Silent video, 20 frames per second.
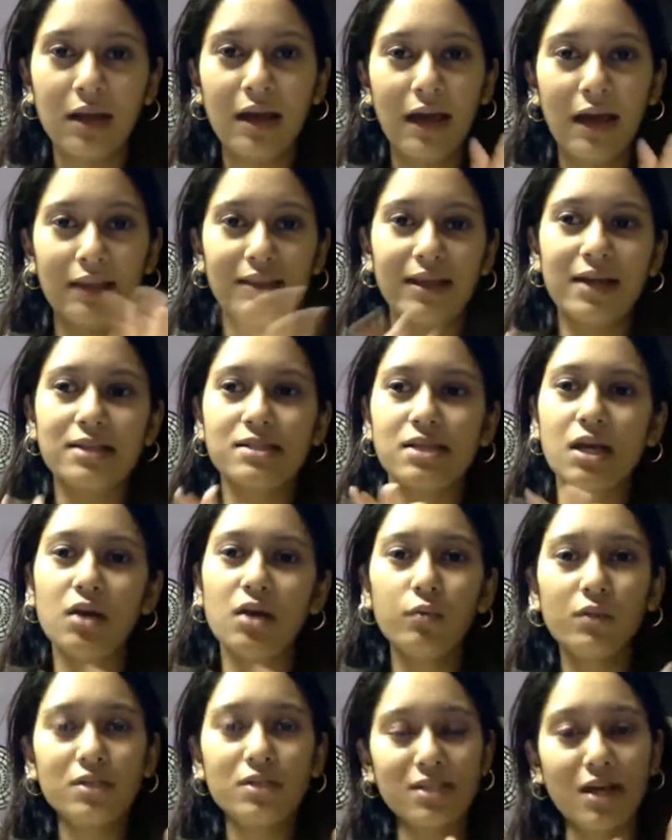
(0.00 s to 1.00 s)
And that's how
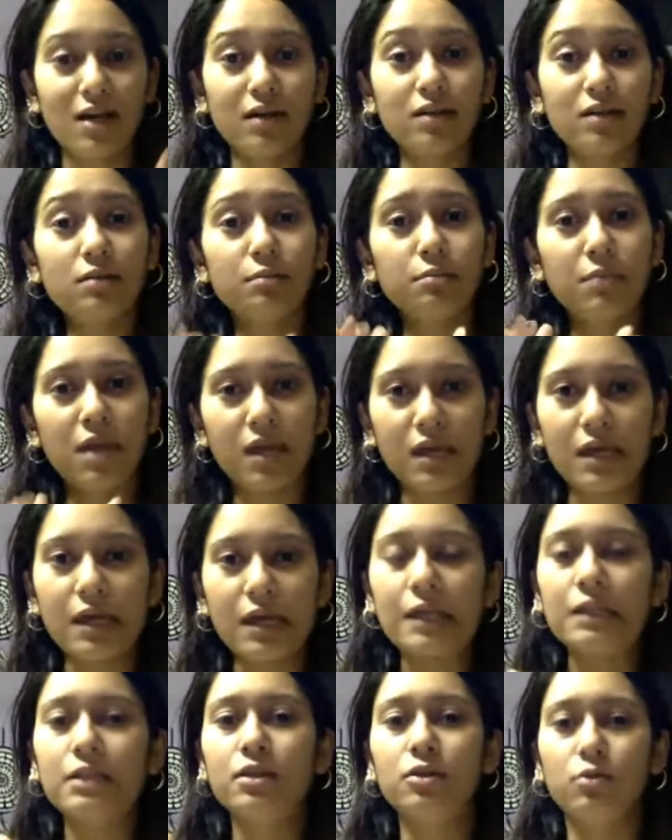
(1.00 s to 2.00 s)
we started
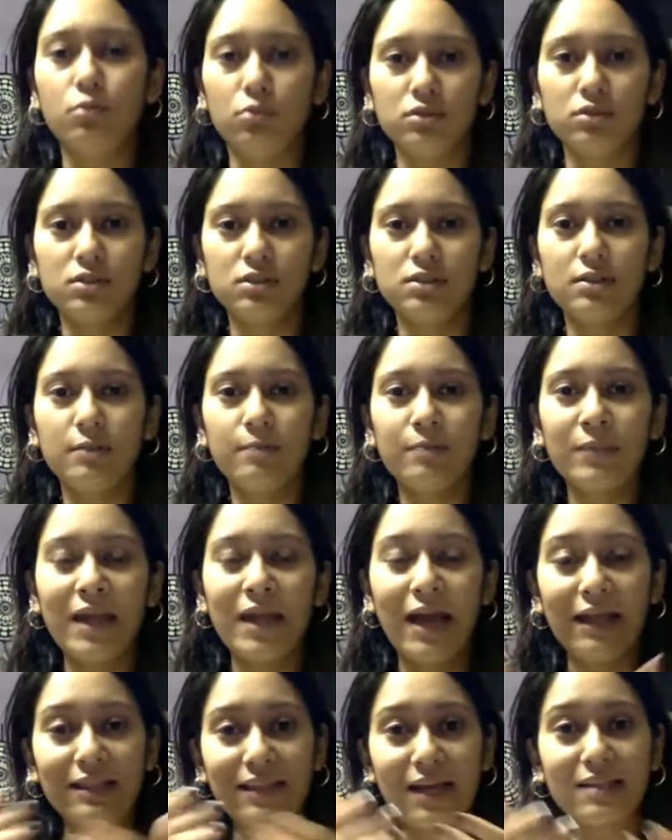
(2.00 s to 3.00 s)
making the notes.
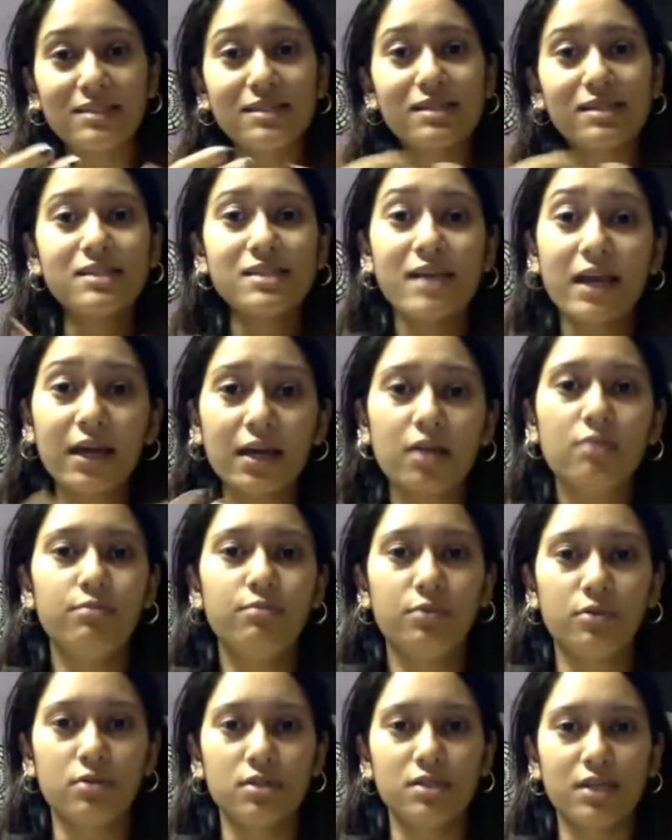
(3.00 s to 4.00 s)
And that's the second
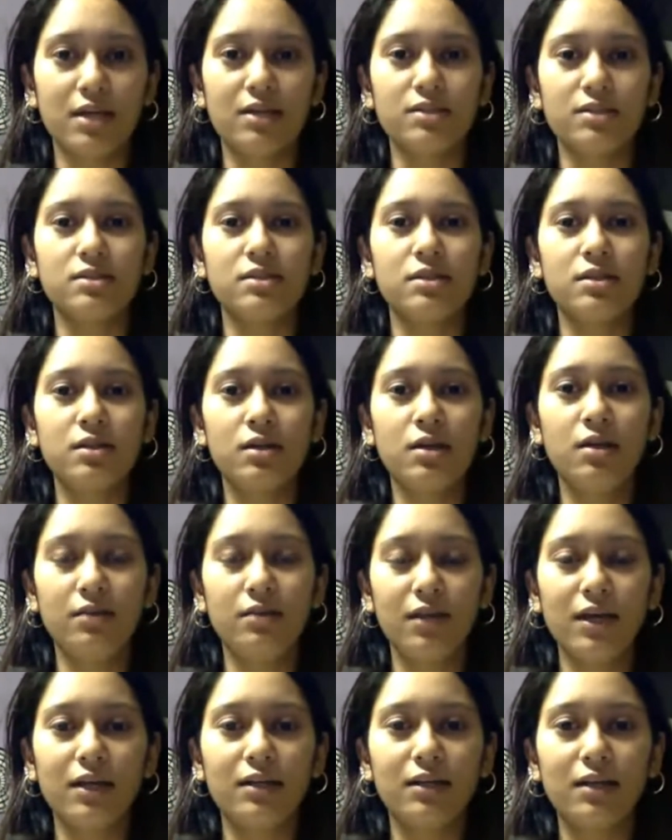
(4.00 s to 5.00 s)
process,
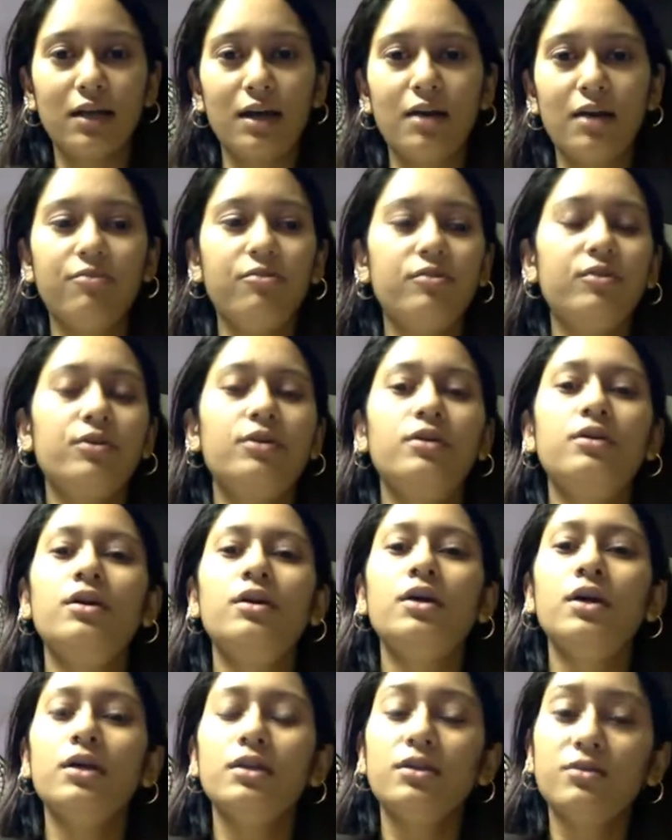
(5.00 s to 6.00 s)
right? After
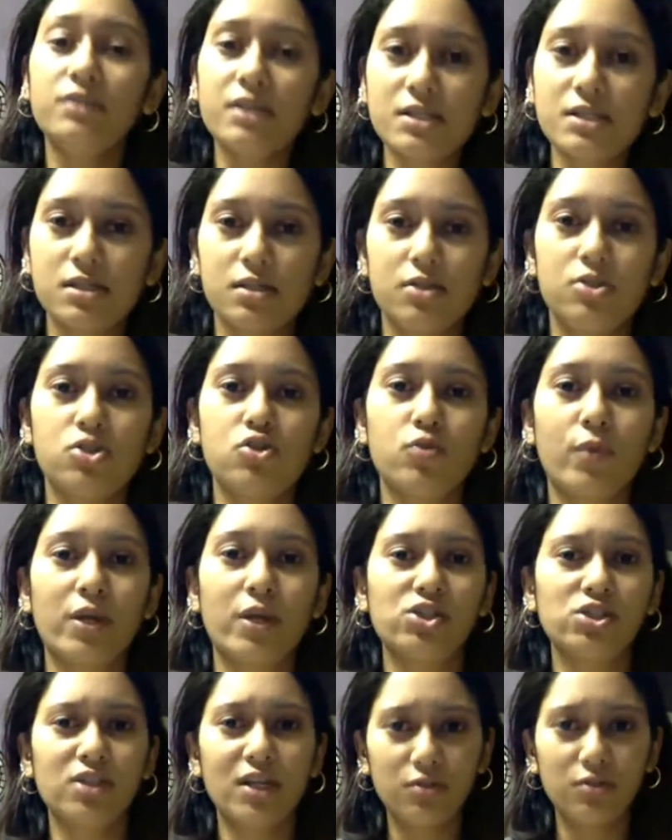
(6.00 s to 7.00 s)
the research
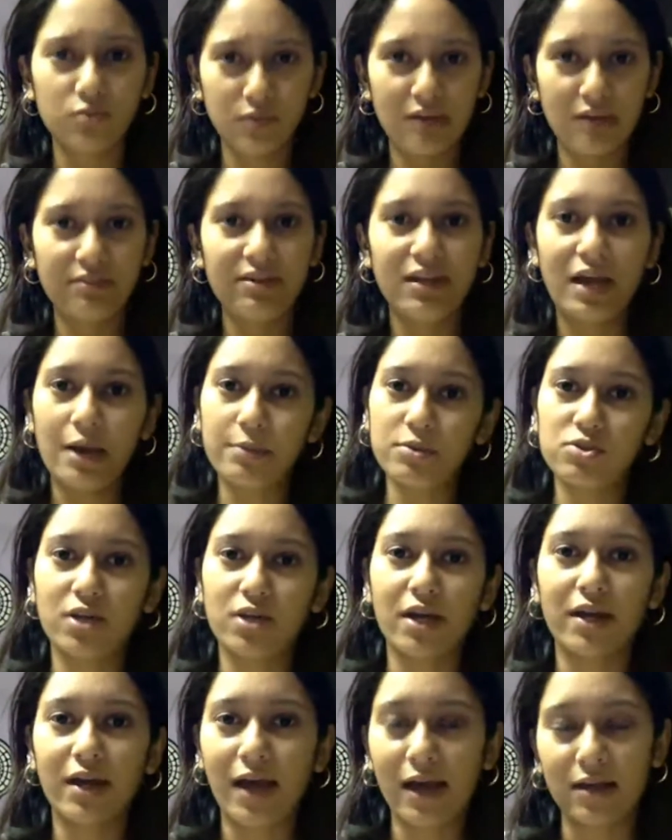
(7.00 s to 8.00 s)
question and you have an
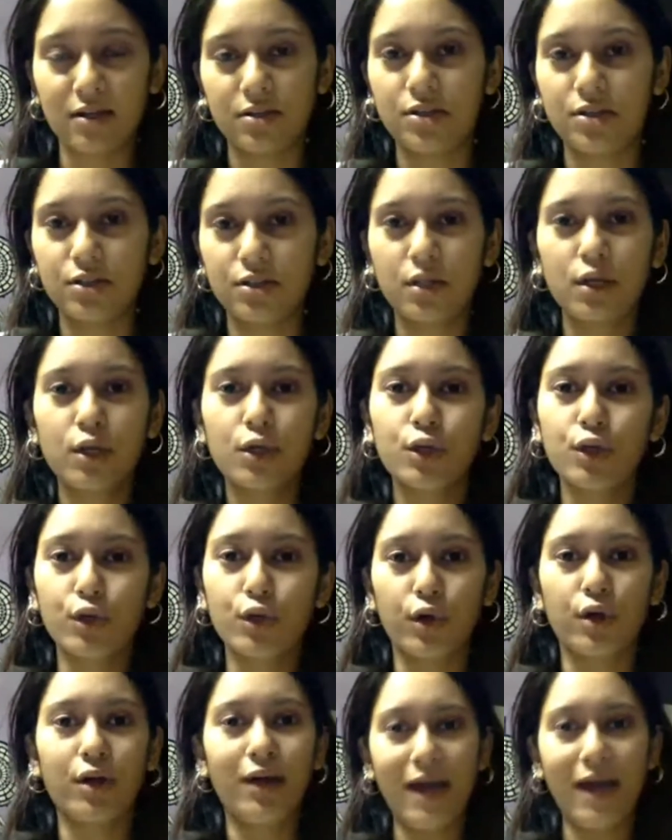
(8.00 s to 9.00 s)
abstract at
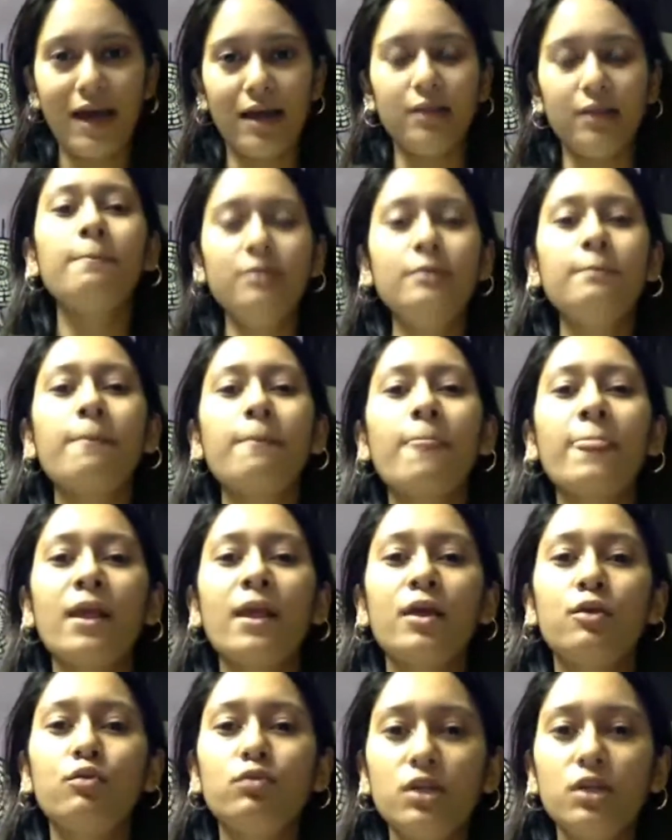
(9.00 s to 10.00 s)
your hand,
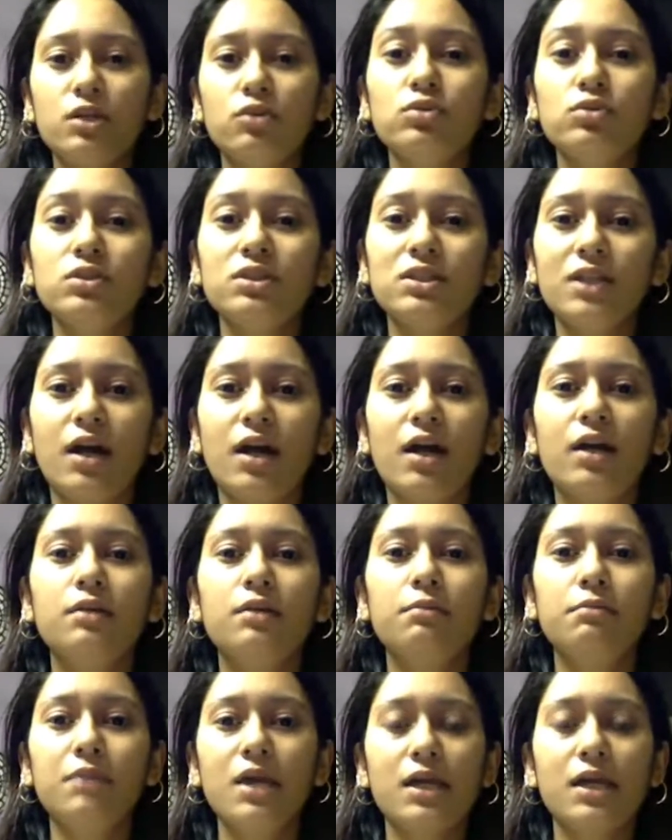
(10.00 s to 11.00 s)
you need to
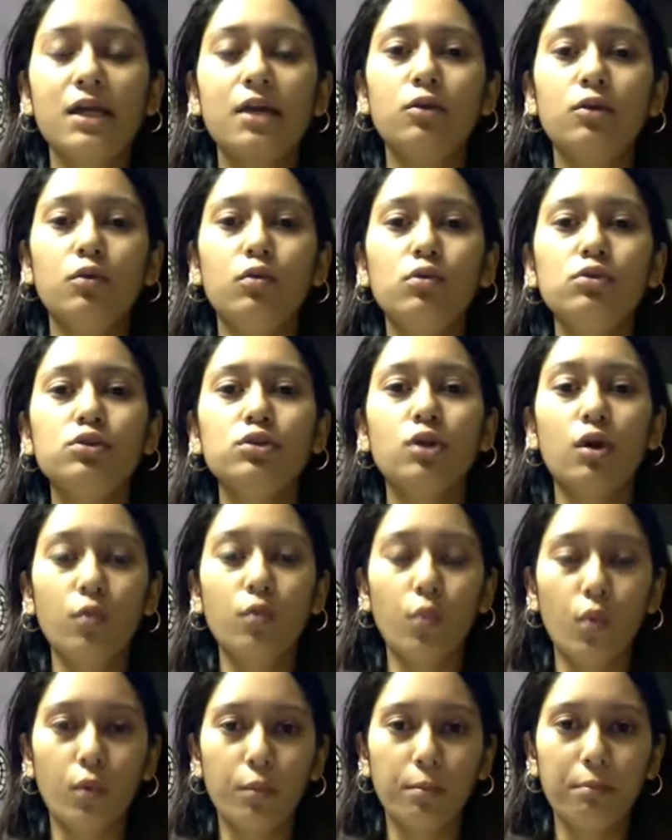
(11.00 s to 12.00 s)
start making notes
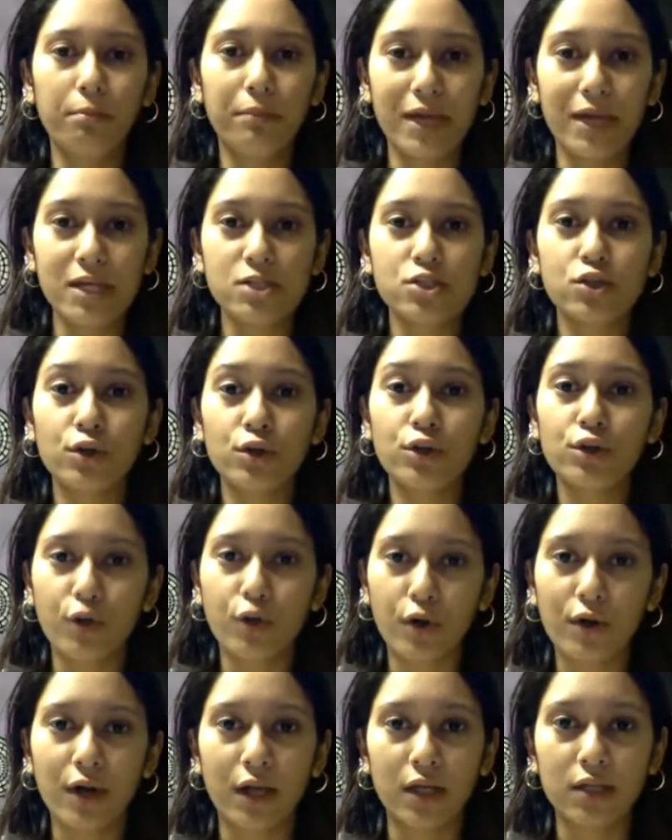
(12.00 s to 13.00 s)
on based on
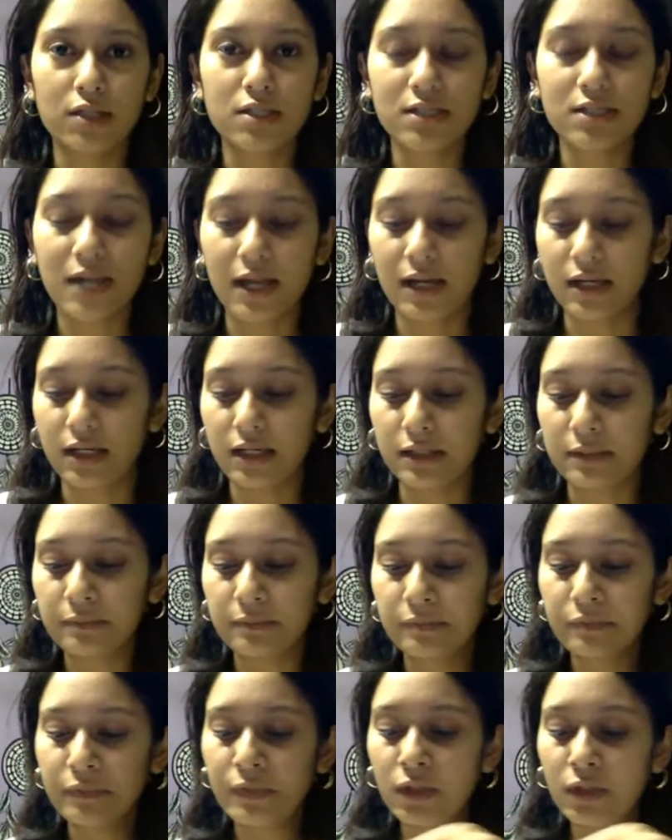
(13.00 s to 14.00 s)
your understanding.
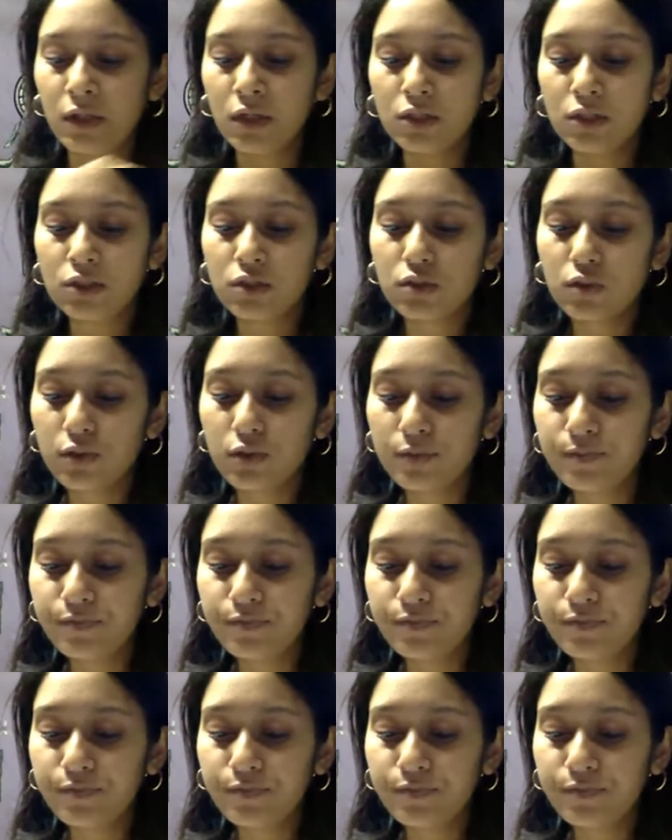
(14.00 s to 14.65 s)
So